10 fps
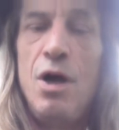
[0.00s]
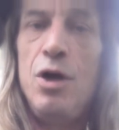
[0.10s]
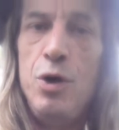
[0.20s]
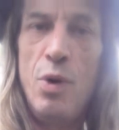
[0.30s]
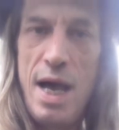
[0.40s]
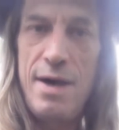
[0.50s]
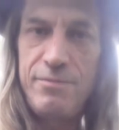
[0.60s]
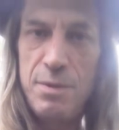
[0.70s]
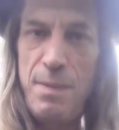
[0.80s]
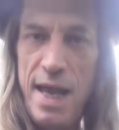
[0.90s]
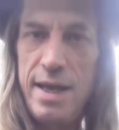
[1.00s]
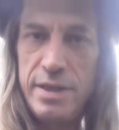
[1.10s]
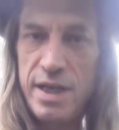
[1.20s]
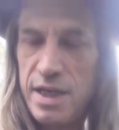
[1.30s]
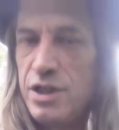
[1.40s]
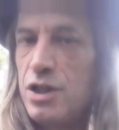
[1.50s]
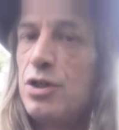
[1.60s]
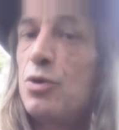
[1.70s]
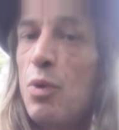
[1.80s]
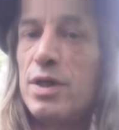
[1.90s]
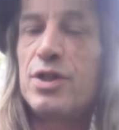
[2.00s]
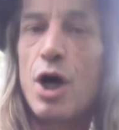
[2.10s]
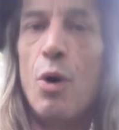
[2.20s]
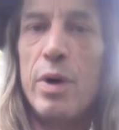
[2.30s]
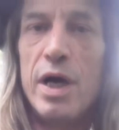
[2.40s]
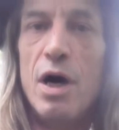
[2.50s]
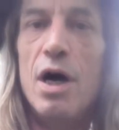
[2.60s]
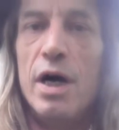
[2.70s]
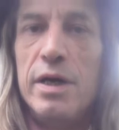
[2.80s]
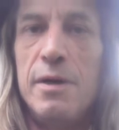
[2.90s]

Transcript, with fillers: You have to pay attention to what's going on.